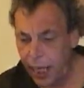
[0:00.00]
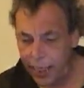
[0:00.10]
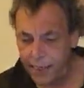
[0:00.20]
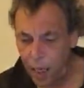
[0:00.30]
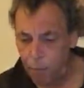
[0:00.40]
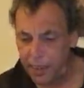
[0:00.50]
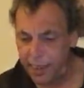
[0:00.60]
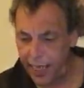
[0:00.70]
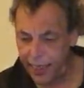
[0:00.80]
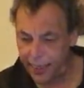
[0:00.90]
And Simon
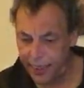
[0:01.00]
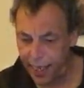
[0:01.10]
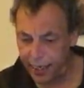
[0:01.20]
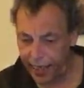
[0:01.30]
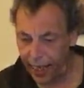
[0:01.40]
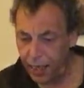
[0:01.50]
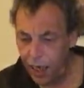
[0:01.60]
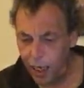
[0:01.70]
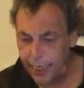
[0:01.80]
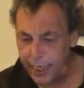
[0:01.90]
says that
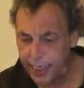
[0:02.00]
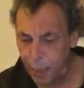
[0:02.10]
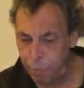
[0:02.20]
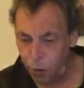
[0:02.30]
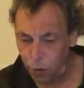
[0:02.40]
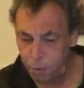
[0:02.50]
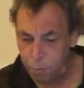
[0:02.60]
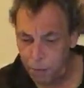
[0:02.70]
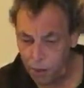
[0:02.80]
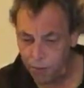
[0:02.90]
I need to get Paul to
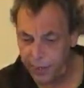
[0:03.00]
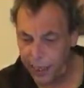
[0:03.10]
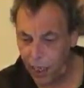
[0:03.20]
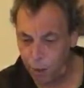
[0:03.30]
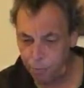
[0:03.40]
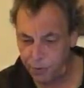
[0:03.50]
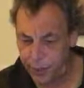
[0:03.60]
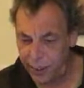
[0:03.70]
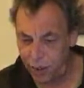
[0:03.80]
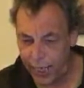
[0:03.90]
move the yard
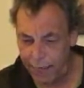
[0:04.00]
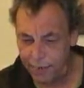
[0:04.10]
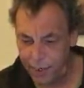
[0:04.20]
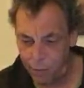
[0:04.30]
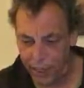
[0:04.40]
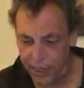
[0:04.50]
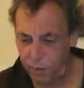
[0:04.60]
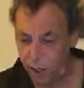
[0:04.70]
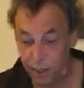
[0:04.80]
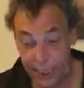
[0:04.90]
between your house and the
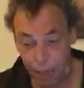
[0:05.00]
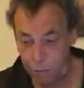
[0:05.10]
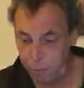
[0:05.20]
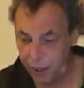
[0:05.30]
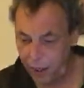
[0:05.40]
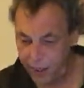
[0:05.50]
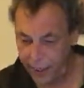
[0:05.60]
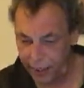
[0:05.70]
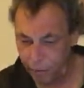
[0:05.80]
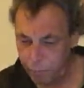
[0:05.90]
restaurant. That would be
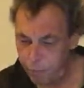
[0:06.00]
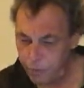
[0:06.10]
ideal.